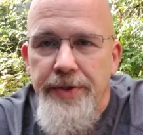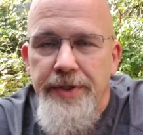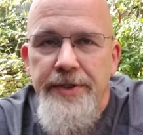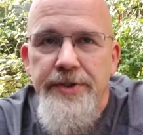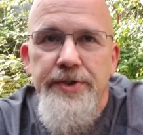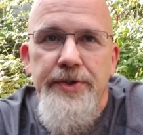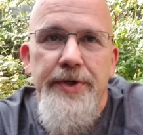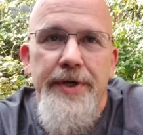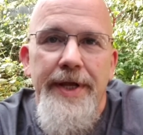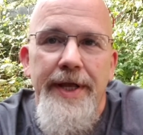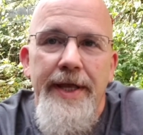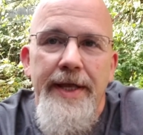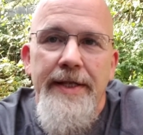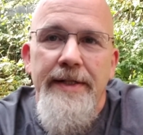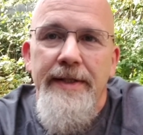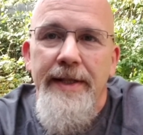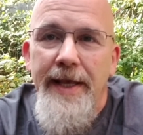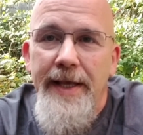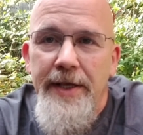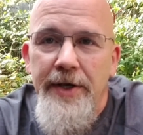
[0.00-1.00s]
in the tree
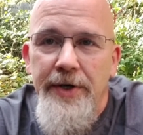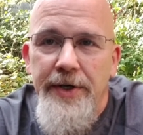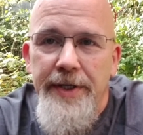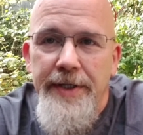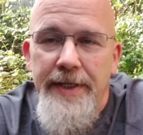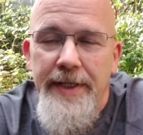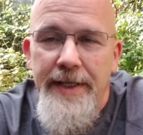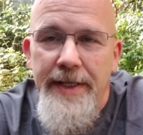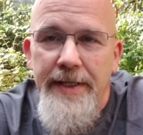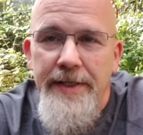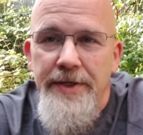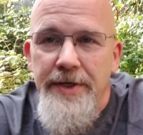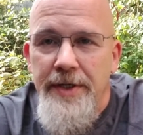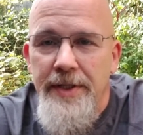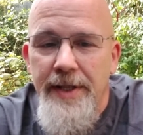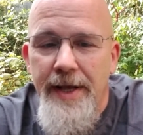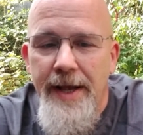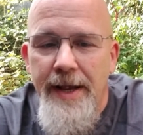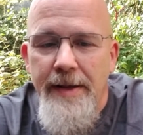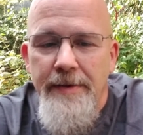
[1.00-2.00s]
and leg hooking to get your
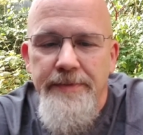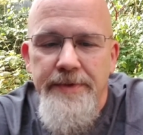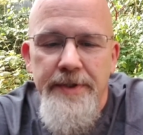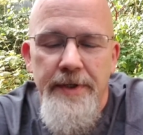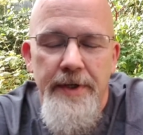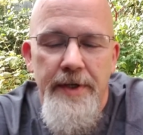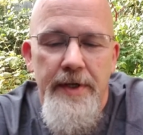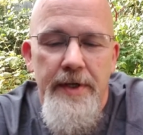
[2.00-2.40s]
climbs,